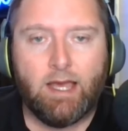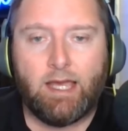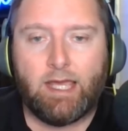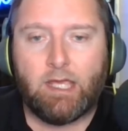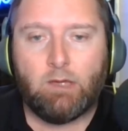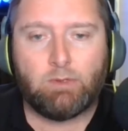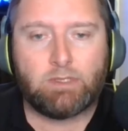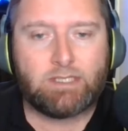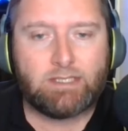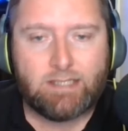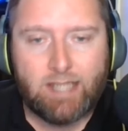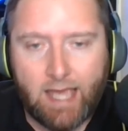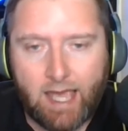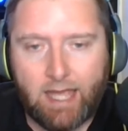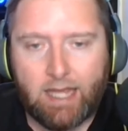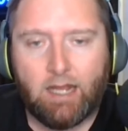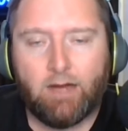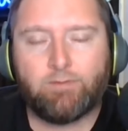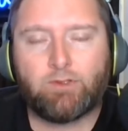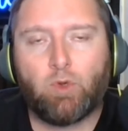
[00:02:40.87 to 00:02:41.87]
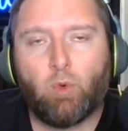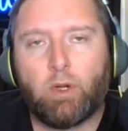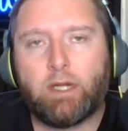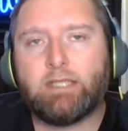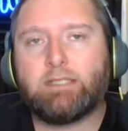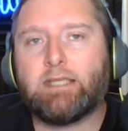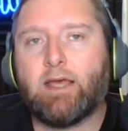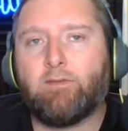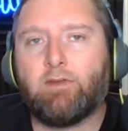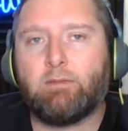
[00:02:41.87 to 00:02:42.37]
He was 10 of
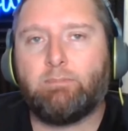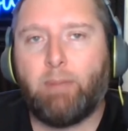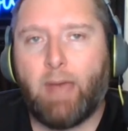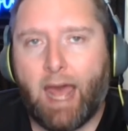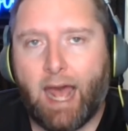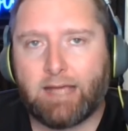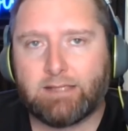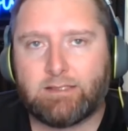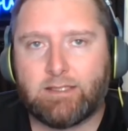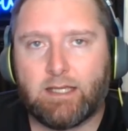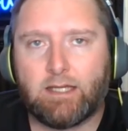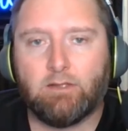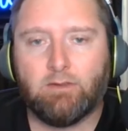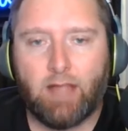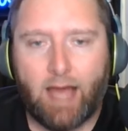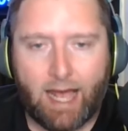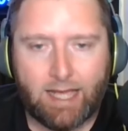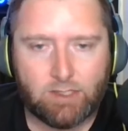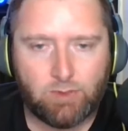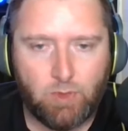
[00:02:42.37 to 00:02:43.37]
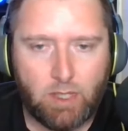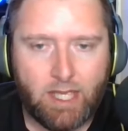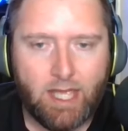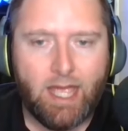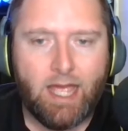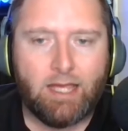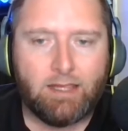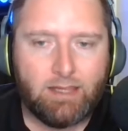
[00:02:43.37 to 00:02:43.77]
27 passing last week.